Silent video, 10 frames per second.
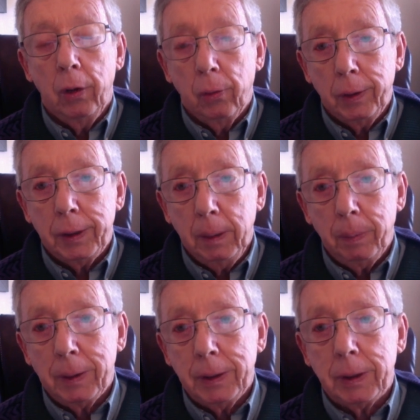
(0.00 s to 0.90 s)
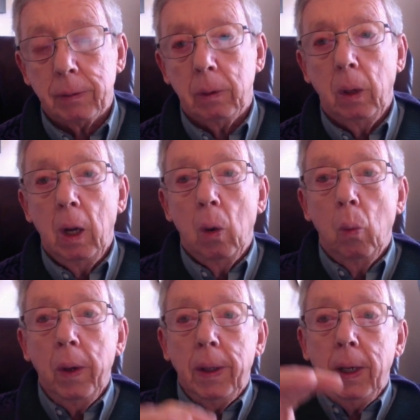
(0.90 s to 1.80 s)
anointing passes through.
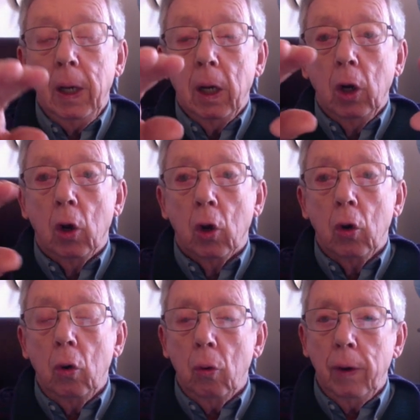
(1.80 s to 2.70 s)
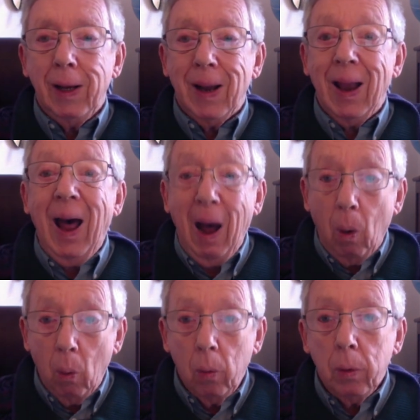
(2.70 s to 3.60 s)
With the glory
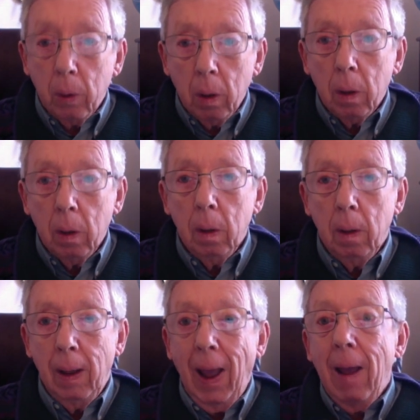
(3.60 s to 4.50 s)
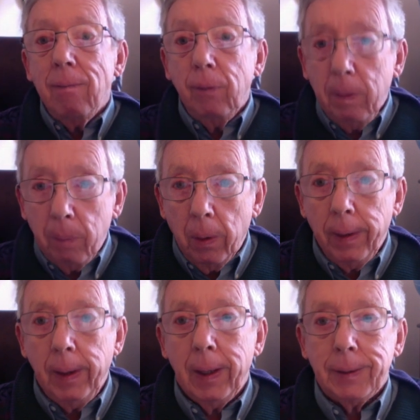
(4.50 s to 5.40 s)
cloud,
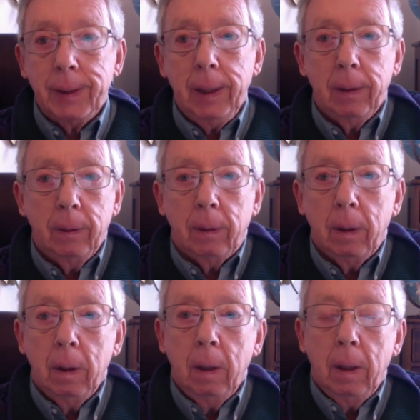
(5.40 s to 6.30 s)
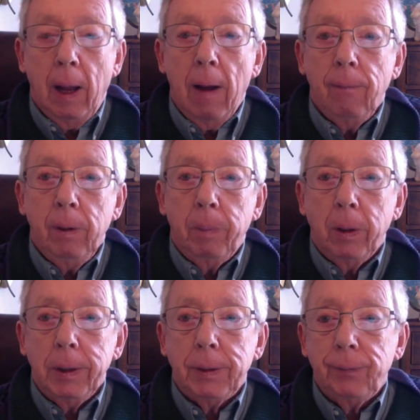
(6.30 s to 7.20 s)
everybody gets healed.
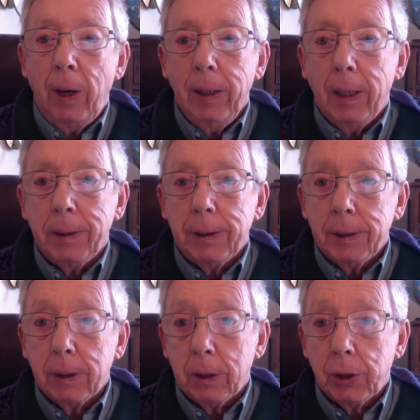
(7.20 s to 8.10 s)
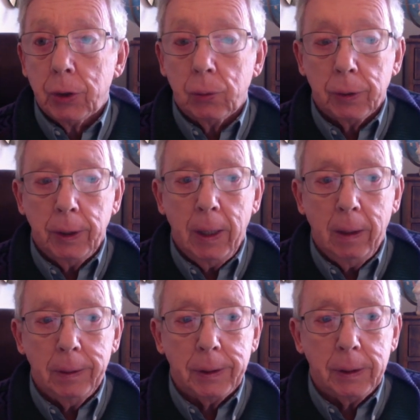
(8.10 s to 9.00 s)
Everybody's finances are sorted
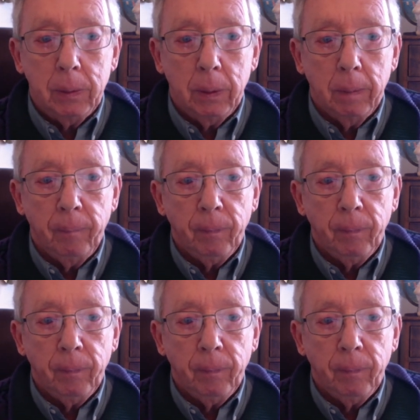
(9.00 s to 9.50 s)
out and so on.